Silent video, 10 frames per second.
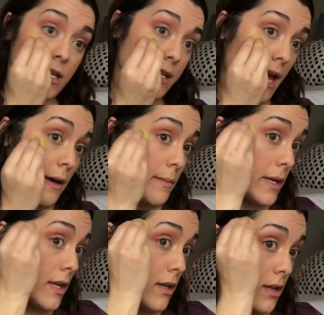dab
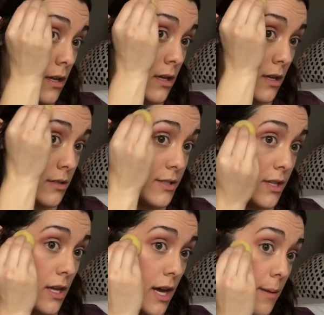it onto
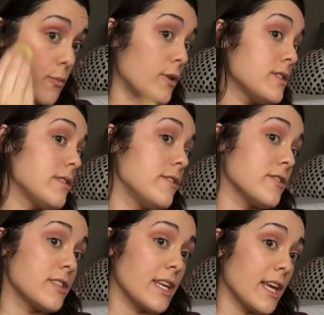the high points of your
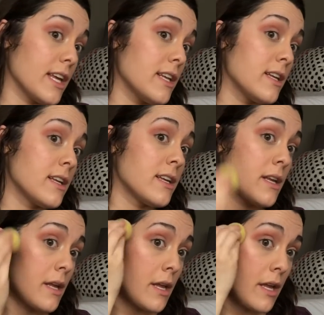skin.
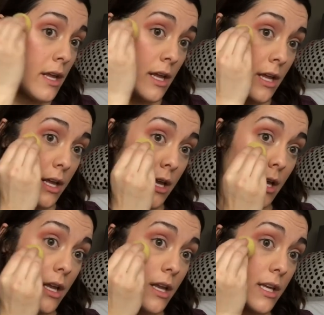
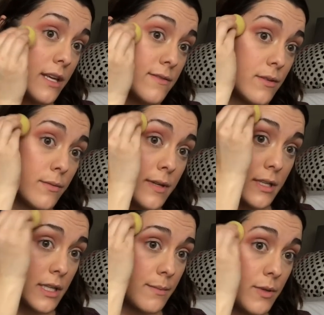It gives a
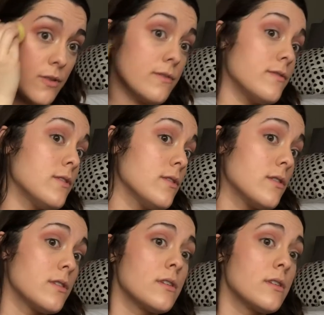really beautiful